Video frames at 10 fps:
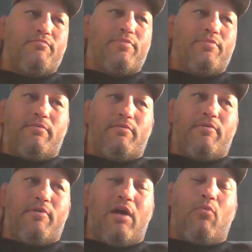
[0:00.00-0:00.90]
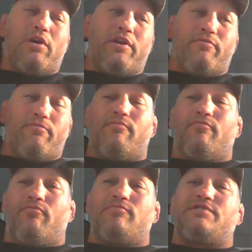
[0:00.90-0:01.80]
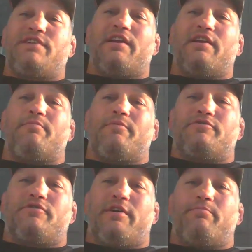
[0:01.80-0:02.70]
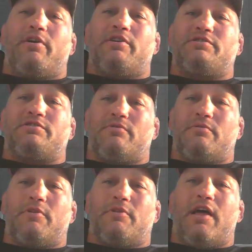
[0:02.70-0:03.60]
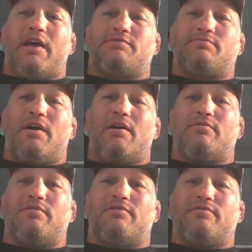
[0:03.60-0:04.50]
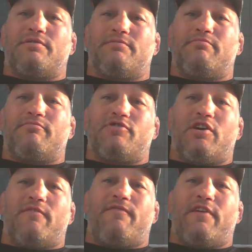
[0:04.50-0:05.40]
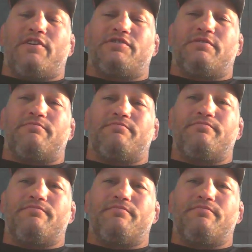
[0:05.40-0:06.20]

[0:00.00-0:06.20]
but I wanted to stand up and trade punches with him the last round to try to finish him.